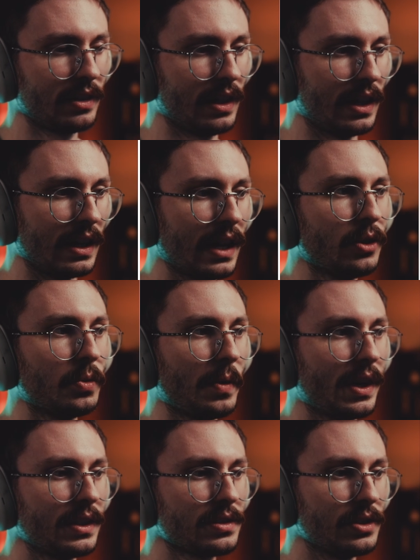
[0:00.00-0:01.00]
And I don't
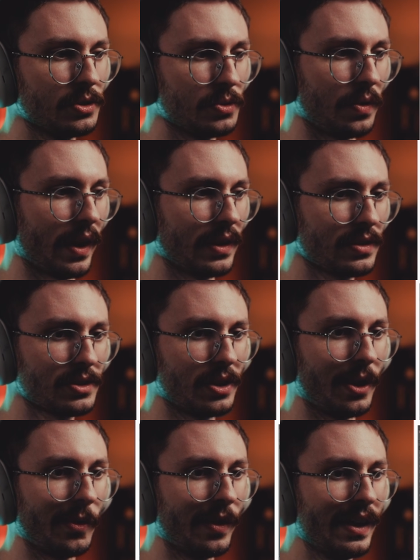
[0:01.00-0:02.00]
want it to do that.
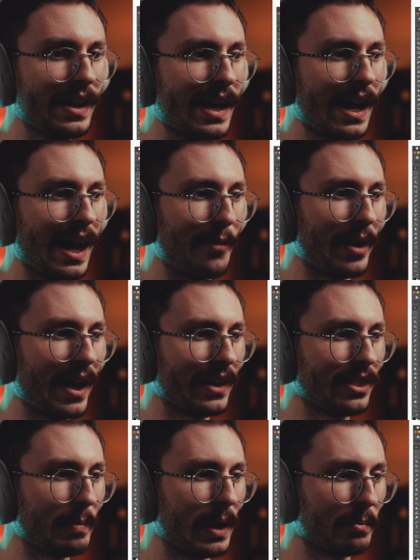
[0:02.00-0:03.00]
So I'm going to add the
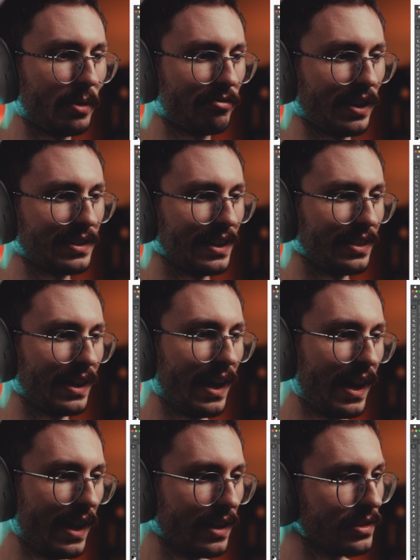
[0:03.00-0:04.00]
paper effect at the
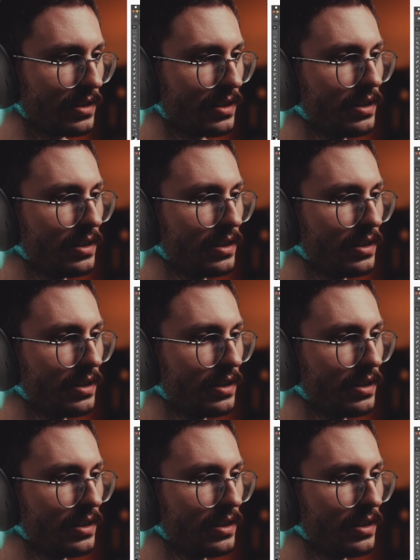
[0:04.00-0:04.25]
end